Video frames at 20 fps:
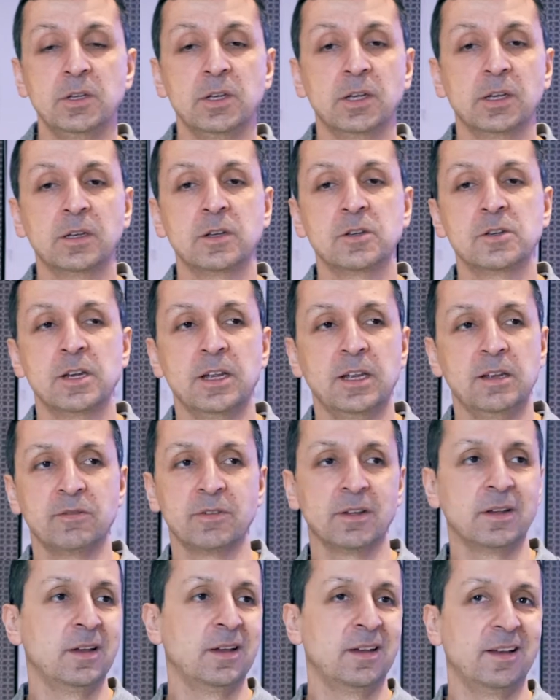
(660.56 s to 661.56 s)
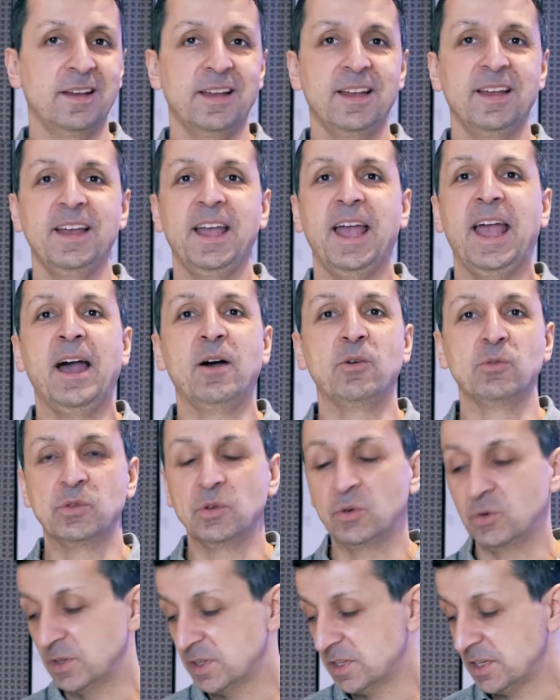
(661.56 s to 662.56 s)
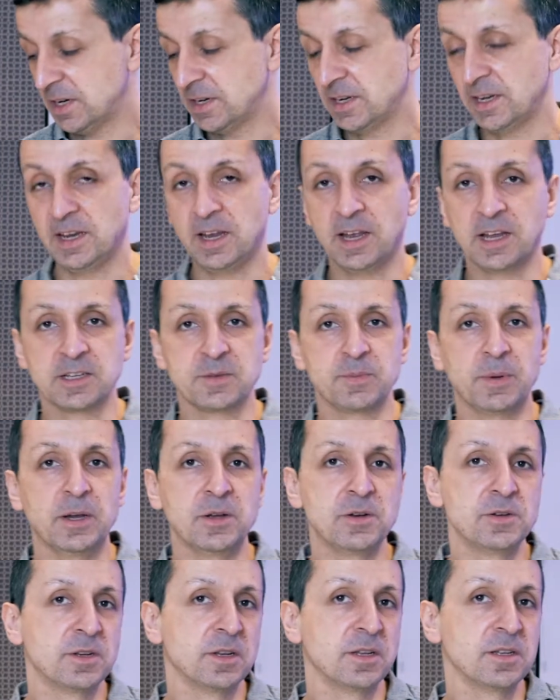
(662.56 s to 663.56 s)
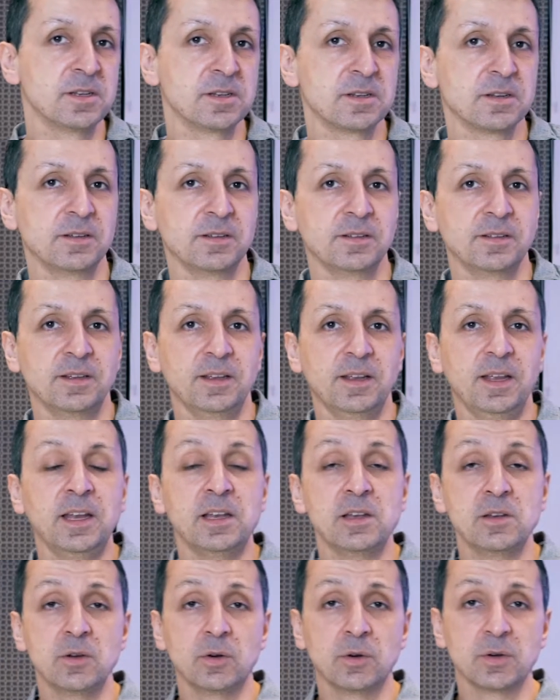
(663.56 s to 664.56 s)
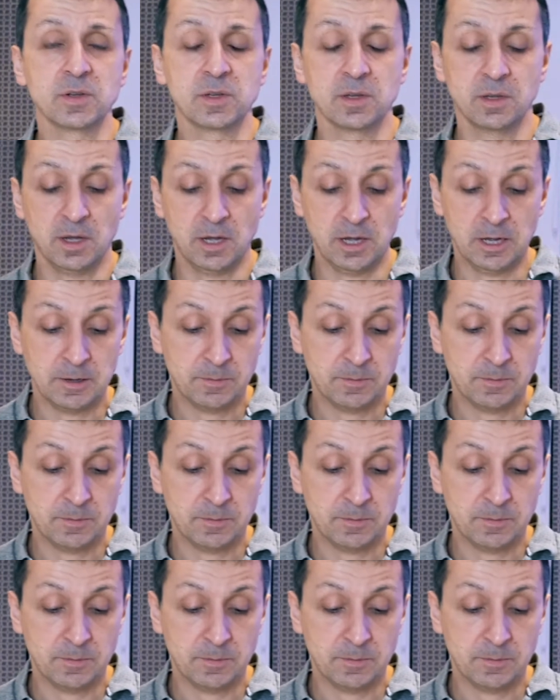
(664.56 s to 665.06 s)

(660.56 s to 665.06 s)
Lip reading: you can achieve outdoor sunny exposures indoors.